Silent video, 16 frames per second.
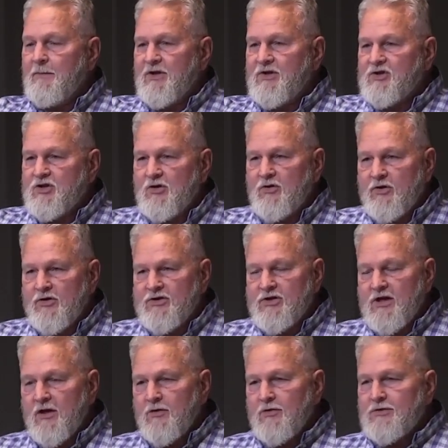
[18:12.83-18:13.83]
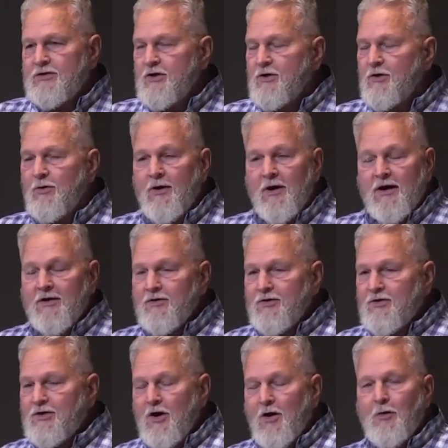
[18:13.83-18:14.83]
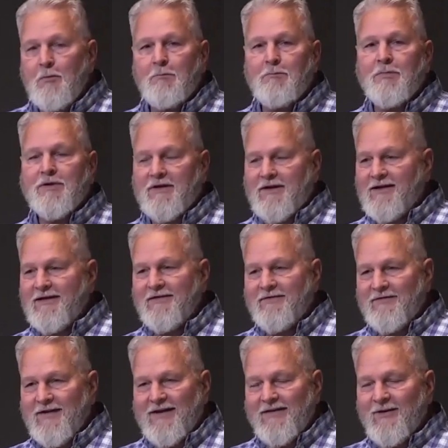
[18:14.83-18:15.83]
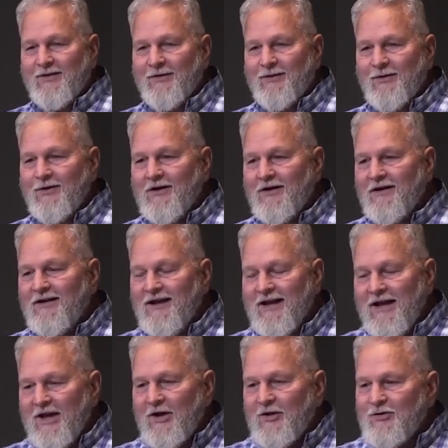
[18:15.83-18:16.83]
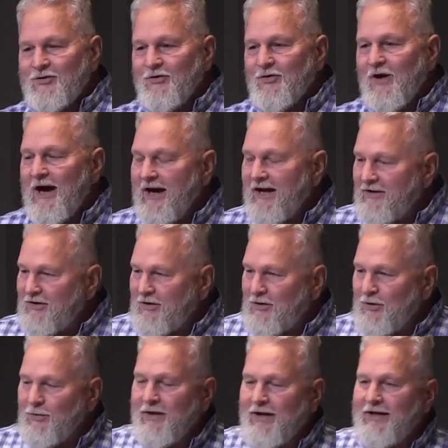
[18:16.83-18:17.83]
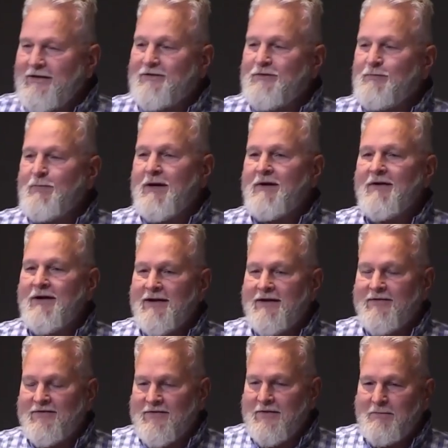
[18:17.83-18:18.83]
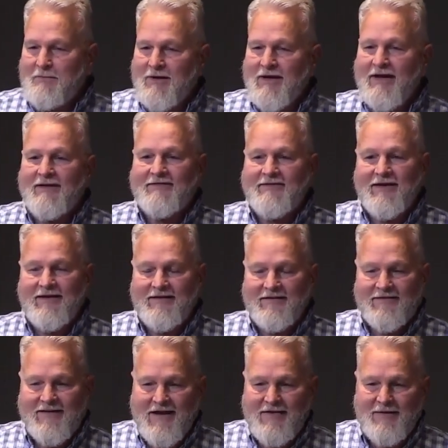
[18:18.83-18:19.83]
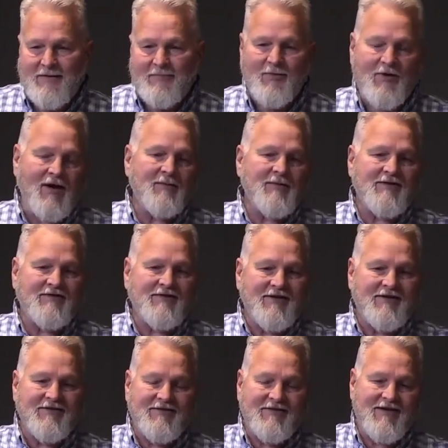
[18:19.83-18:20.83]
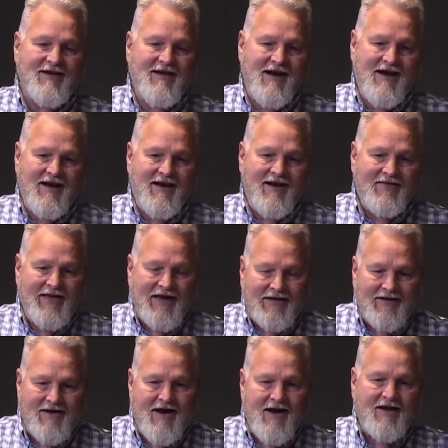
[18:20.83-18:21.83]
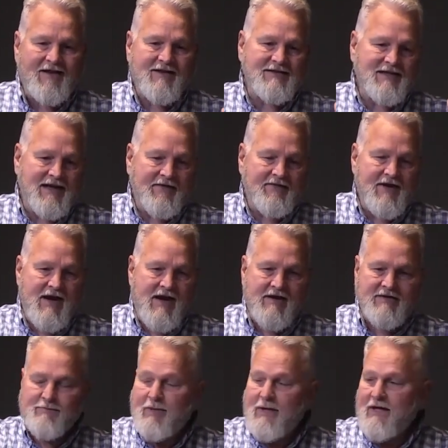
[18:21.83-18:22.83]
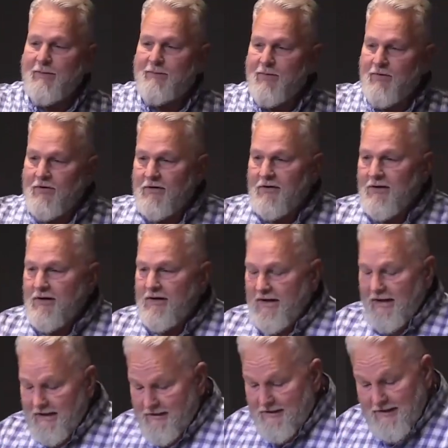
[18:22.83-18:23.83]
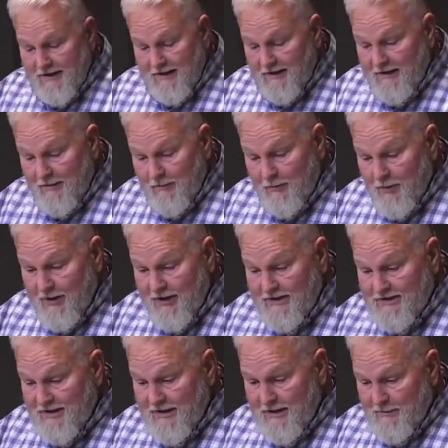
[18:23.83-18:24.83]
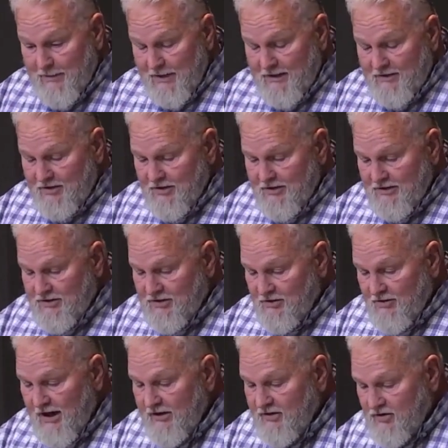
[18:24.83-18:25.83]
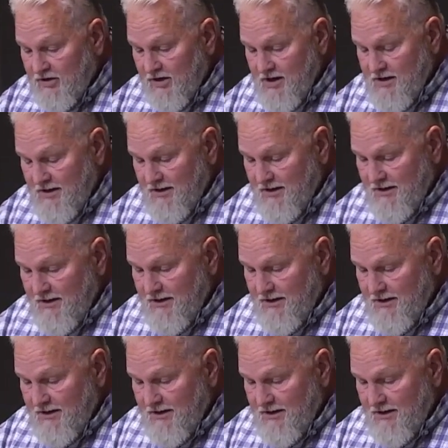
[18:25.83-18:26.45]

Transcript: But soon as those who don't believe in the Lord try to experience the blessings and the promises that God has given his people, it brings them into destruction.